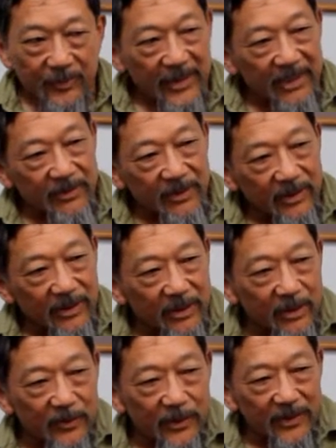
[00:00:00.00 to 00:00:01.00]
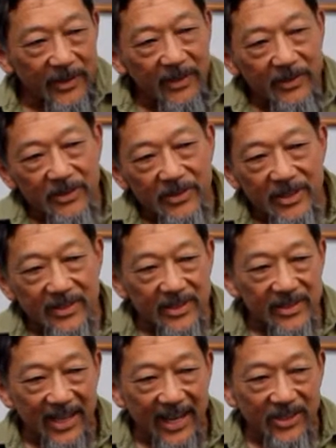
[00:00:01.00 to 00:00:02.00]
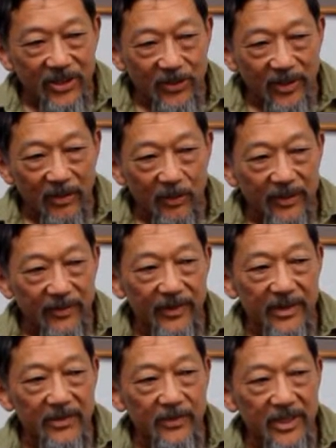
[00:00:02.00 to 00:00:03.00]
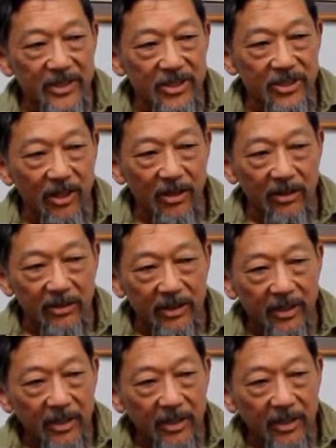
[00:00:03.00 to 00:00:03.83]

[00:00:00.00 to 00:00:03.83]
if you look over there, you'll see the statue that we've installed.